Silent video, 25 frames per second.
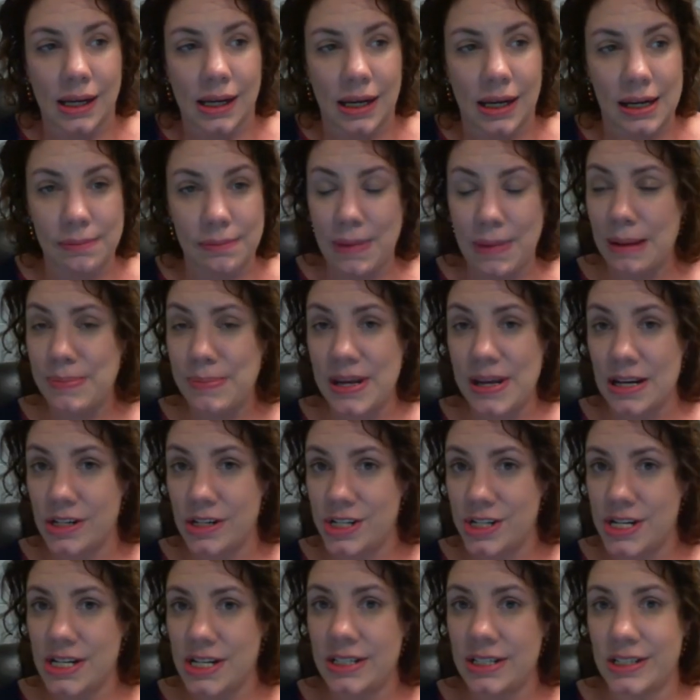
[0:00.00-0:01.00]
In my
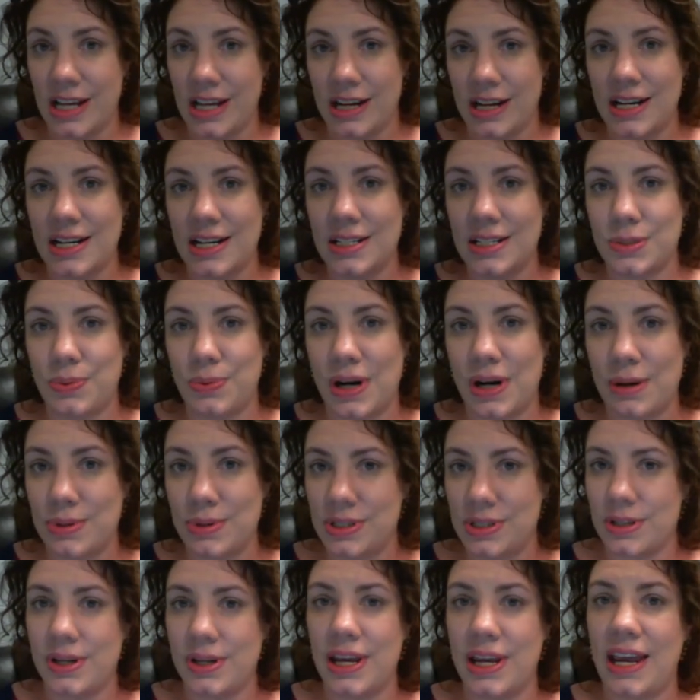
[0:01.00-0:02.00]
PhD studies, what I was
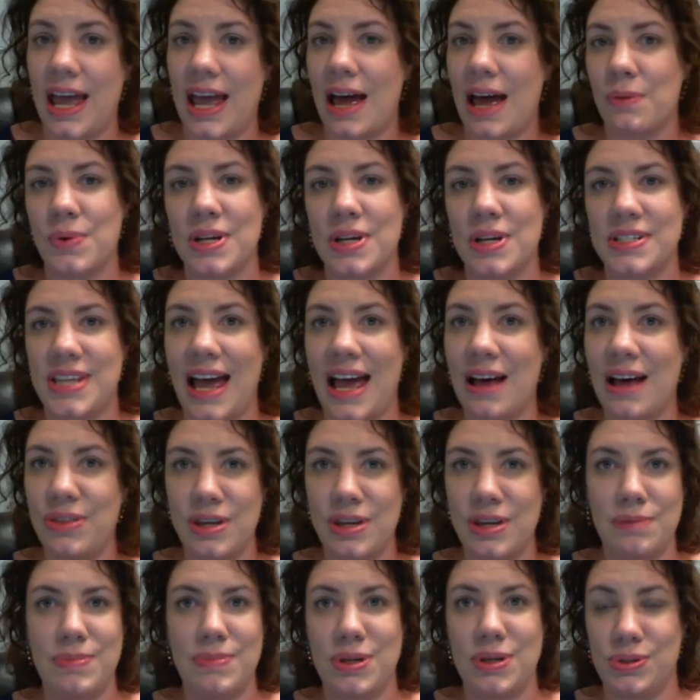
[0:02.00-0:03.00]
looking at was how
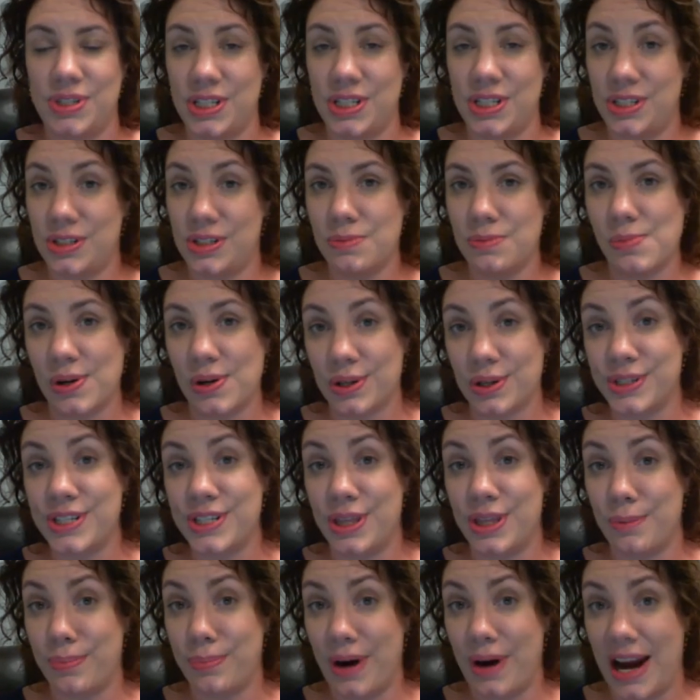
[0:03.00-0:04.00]
the immune system works in
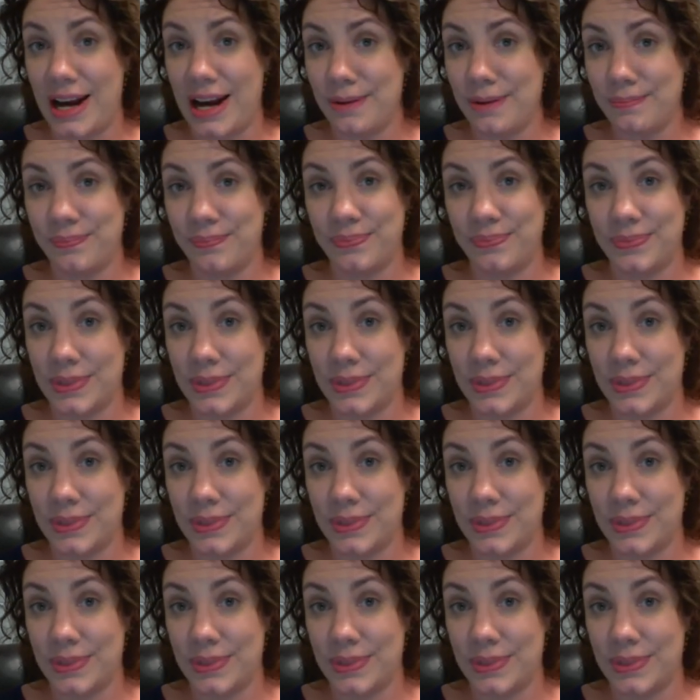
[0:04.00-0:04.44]
the brain.